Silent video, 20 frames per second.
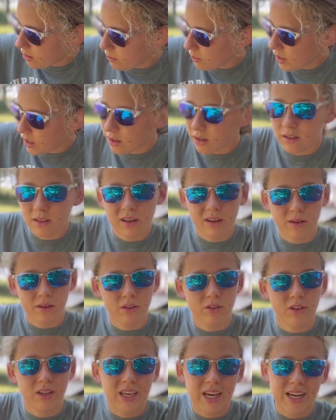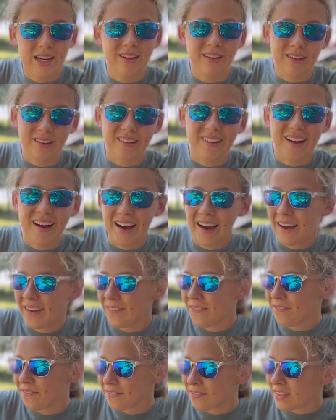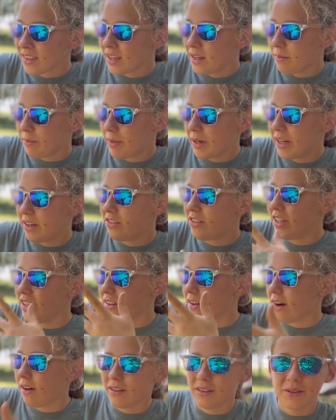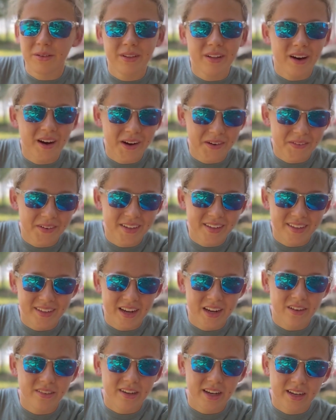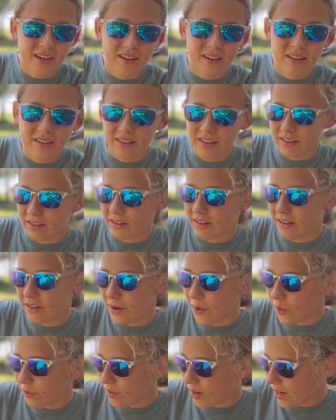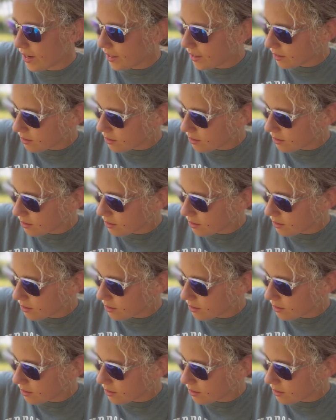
week or two. She gains a lot. But she is also in the awkward stage like her sister Nova.